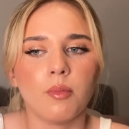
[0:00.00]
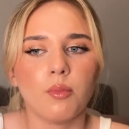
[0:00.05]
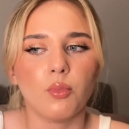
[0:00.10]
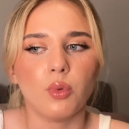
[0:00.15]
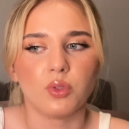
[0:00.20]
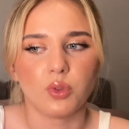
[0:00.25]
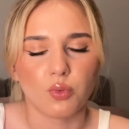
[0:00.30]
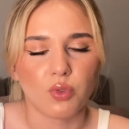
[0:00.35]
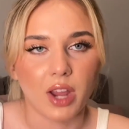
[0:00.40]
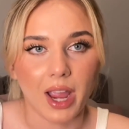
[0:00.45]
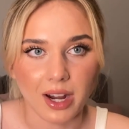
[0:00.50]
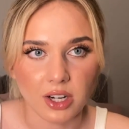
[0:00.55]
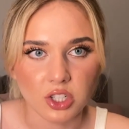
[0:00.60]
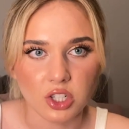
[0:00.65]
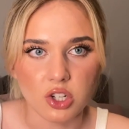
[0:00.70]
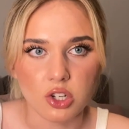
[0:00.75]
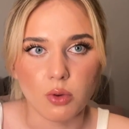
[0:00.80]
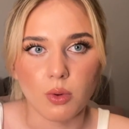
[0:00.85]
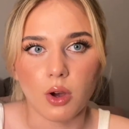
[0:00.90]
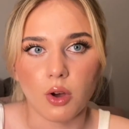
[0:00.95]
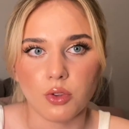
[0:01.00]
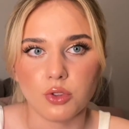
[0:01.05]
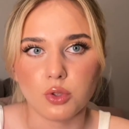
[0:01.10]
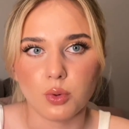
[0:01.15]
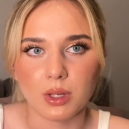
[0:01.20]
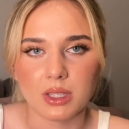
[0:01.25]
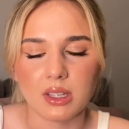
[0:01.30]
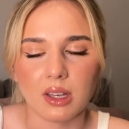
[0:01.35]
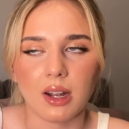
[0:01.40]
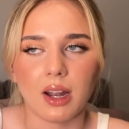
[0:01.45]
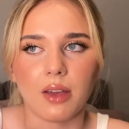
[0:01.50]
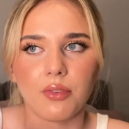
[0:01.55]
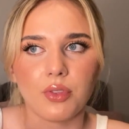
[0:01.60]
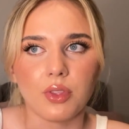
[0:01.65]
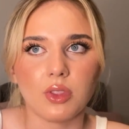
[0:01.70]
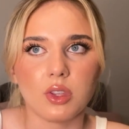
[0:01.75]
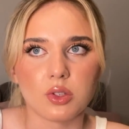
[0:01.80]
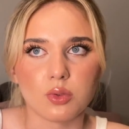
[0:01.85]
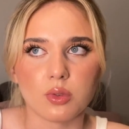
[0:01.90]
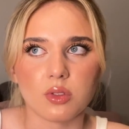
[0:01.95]
with the reaction to it on Twitter. Like, I
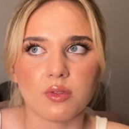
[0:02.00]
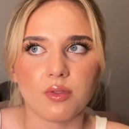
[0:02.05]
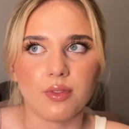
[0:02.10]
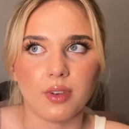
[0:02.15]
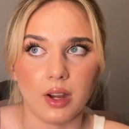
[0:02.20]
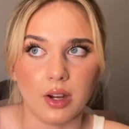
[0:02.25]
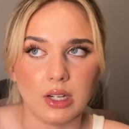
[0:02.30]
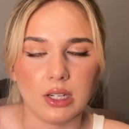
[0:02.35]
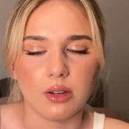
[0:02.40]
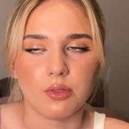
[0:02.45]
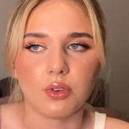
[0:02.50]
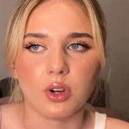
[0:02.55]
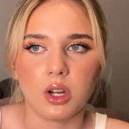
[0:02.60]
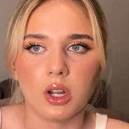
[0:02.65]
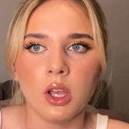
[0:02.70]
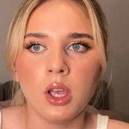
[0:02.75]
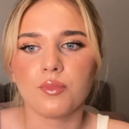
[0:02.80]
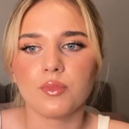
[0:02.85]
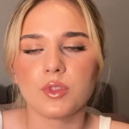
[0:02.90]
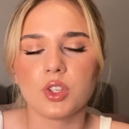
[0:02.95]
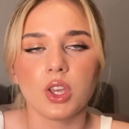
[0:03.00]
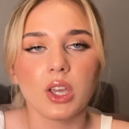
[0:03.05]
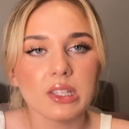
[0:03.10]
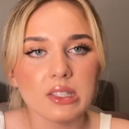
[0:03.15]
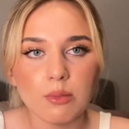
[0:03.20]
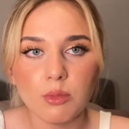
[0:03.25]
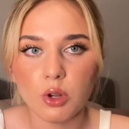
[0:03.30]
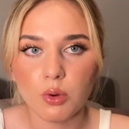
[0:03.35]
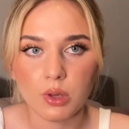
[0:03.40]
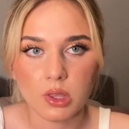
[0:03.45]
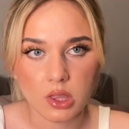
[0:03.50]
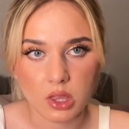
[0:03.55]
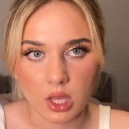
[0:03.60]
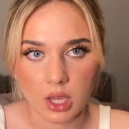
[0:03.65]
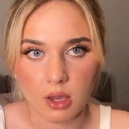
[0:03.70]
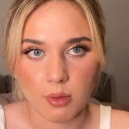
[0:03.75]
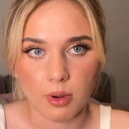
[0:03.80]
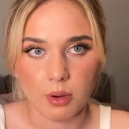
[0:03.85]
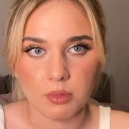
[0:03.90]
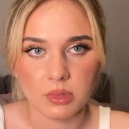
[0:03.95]
think this was very different. So you guys let me know what you
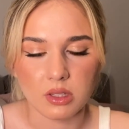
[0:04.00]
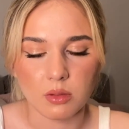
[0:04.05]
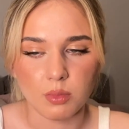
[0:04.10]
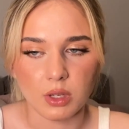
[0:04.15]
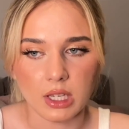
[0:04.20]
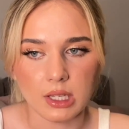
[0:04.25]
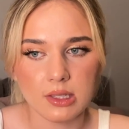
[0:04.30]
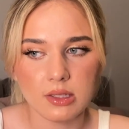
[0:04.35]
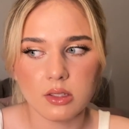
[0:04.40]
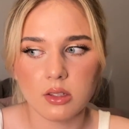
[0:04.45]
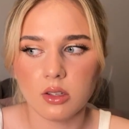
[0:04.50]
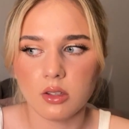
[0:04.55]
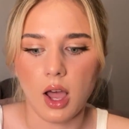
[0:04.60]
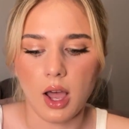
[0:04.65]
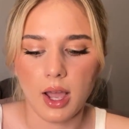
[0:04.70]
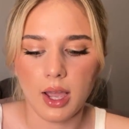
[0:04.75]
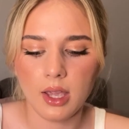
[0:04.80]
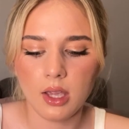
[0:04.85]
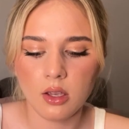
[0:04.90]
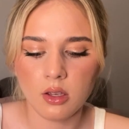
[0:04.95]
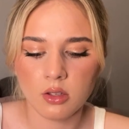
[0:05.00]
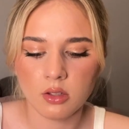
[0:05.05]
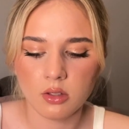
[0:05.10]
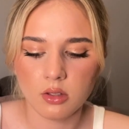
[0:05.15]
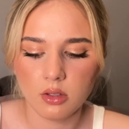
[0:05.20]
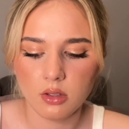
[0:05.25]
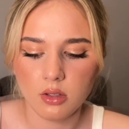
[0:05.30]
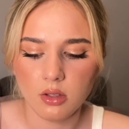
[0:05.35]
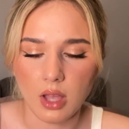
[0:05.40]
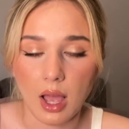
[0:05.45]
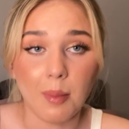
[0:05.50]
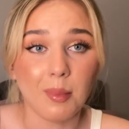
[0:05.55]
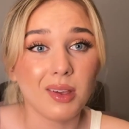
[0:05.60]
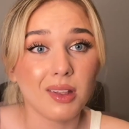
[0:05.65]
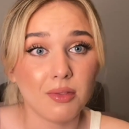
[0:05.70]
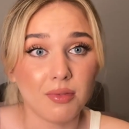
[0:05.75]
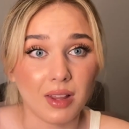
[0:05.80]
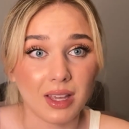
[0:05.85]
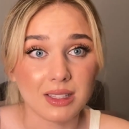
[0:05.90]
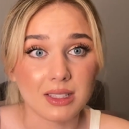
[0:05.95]
think about MrBeast. I am
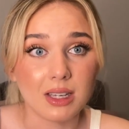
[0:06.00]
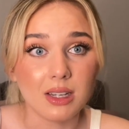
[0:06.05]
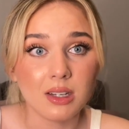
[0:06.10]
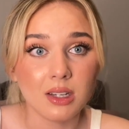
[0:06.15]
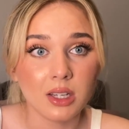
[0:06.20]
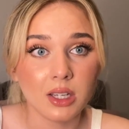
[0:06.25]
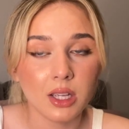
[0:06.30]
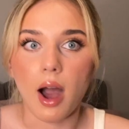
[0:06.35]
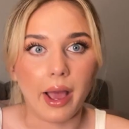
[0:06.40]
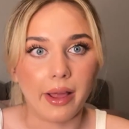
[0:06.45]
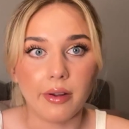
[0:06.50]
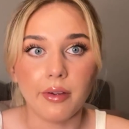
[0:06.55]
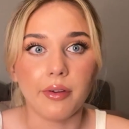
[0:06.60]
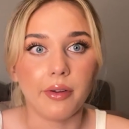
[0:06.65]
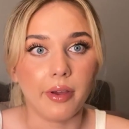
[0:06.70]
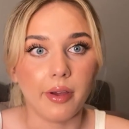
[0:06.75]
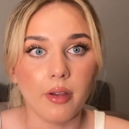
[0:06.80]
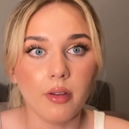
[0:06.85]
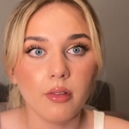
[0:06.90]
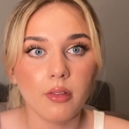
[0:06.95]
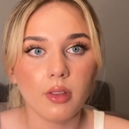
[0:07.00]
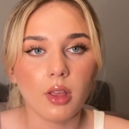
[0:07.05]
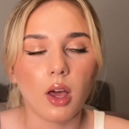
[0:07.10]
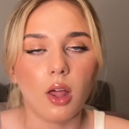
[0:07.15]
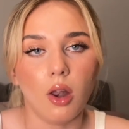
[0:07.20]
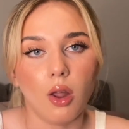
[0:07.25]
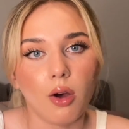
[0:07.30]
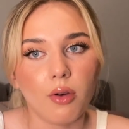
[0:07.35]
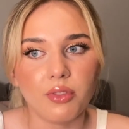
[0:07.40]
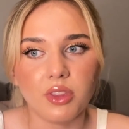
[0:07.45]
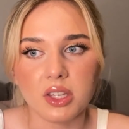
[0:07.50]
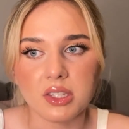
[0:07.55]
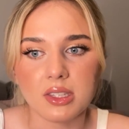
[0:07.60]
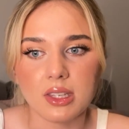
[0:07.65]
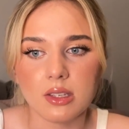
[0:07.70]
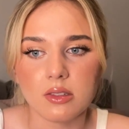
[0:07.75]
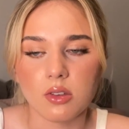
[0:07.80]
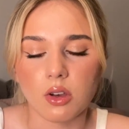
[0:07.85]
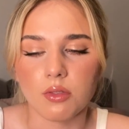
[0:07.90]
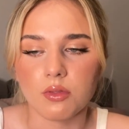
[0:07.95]
conflicted. I don't know. A lot of this
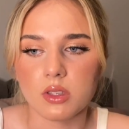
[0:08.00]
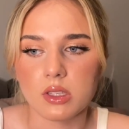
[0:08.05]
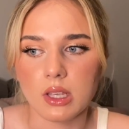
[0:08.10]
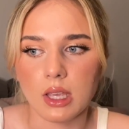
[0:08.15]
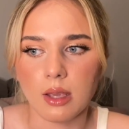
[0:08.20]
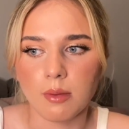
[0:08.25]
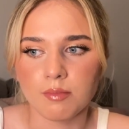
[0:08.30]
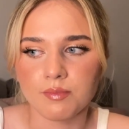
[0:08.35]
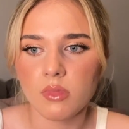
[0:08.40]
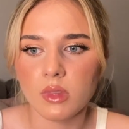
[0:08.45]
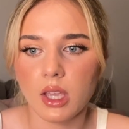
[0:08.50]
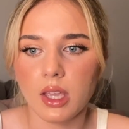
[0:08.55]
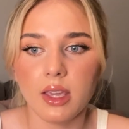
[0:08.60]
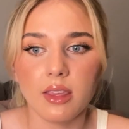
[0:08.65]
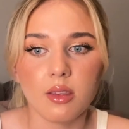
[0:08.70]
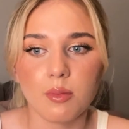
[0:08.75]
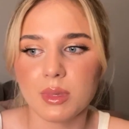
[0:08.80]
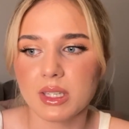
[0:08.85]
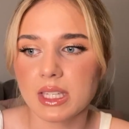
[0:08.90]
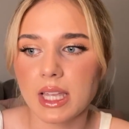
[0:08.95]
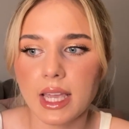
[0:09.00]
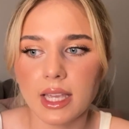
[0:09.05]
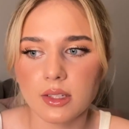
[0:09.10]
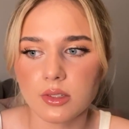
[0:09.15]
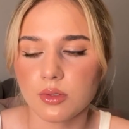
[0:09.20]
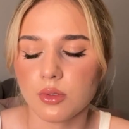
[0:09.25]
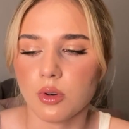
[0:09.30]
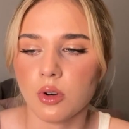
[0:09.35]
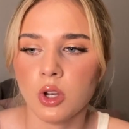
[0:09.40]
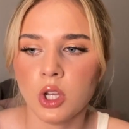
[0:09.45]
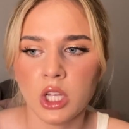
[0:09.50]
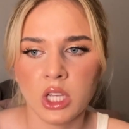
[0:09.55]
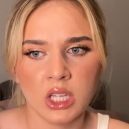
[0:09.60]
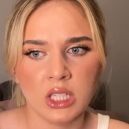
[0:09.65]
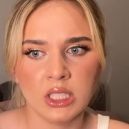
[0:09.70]
is obviously either mistakes or